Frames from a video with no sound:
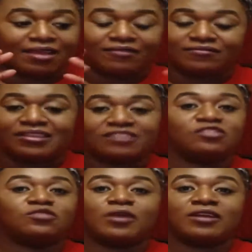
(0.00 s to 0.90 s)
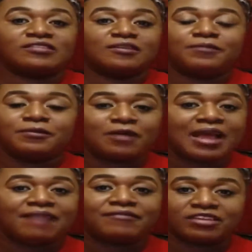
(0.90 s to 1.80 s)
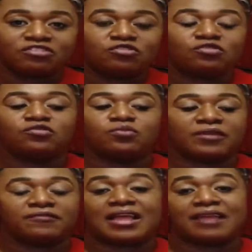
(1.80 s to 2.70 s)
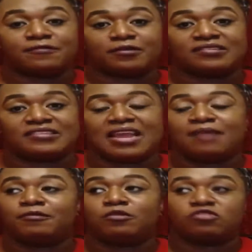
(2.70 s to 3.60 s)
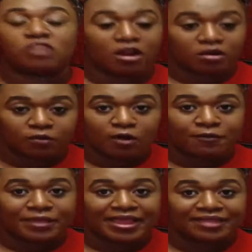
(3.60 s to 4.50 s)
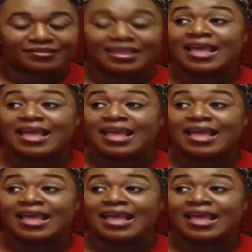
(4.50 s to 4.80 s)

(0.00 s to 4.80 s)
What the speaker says: this is where some people have issues with, like, for example, dark romance.